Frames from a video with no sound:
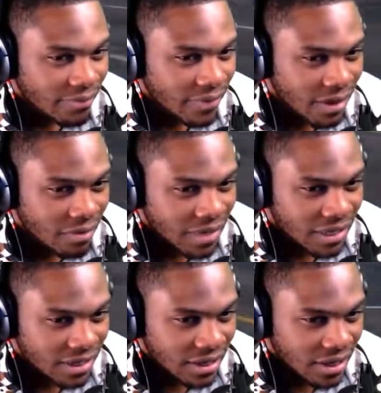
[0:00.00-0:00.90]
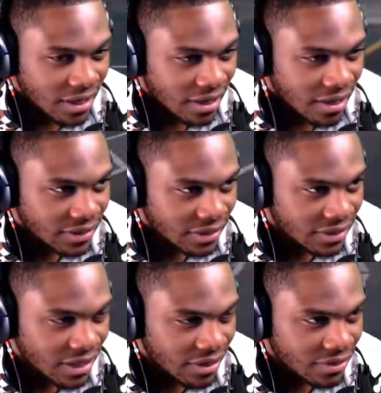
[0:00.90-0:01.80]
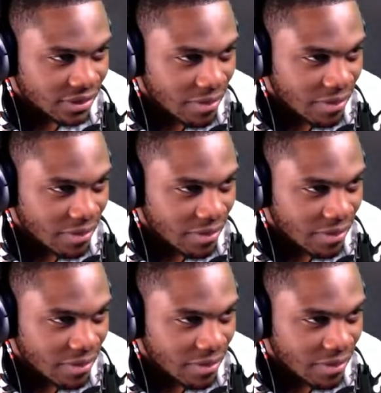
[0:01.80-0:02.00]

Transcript: I'm about to uh, take you to my